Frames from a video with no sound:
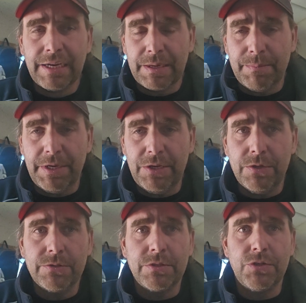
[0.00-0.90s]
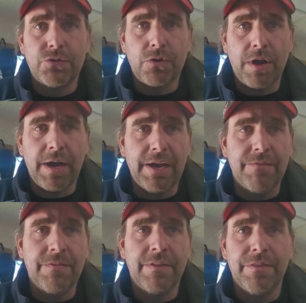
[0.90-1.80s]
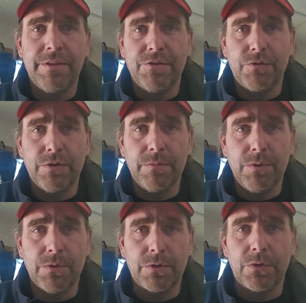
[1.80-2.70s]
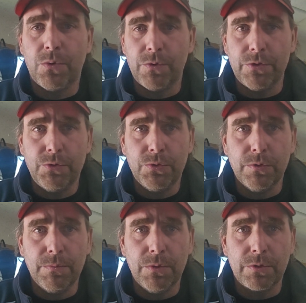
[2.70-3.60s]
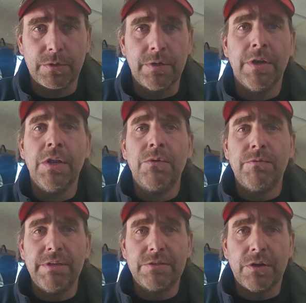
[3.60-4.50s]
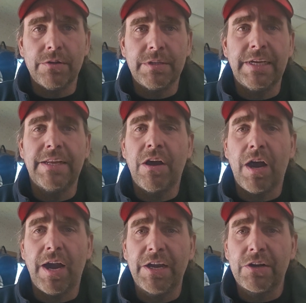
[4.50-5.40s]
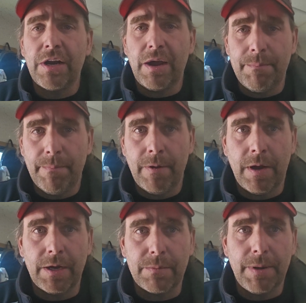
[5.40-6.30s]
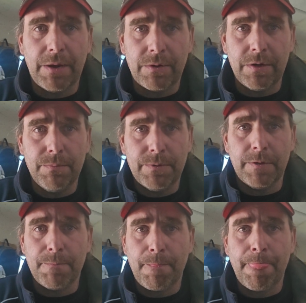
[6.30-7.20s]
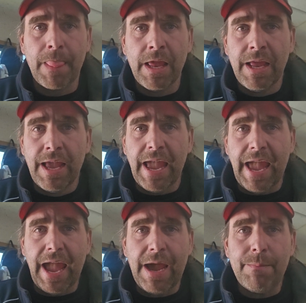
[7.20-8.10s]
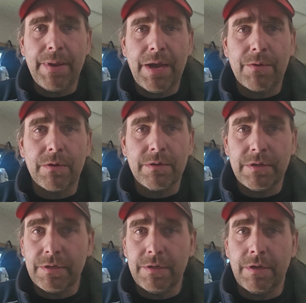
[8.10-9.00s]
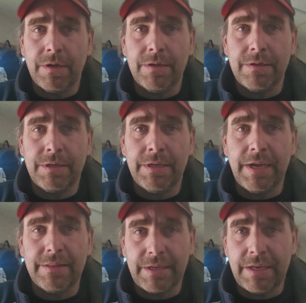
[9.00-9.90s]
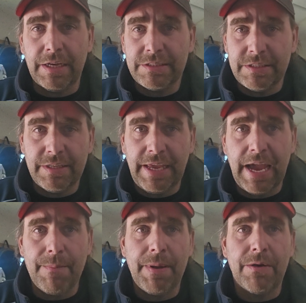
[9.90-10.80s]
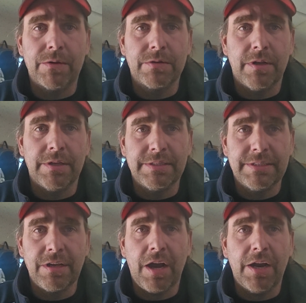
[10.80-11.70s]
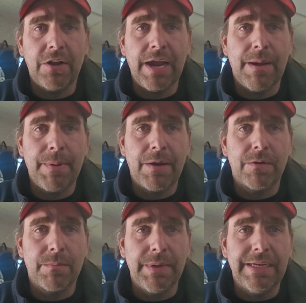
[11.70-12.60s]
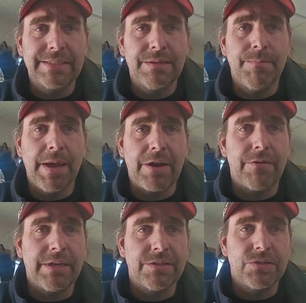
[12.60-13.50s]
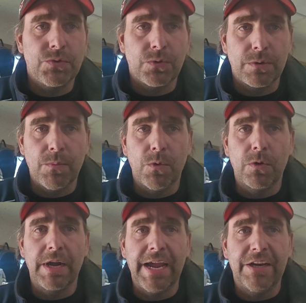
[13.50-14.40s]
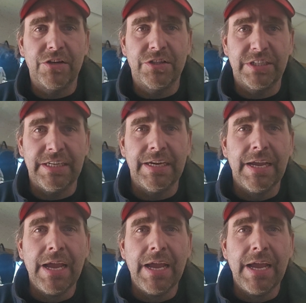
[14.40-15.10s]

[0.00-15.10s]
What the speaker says: can be used to drive the drill motor or the tool motor, resulting in higher power output. Amp hour, the connections to the amp hours on this is higher amp hour means the battery can store more energy.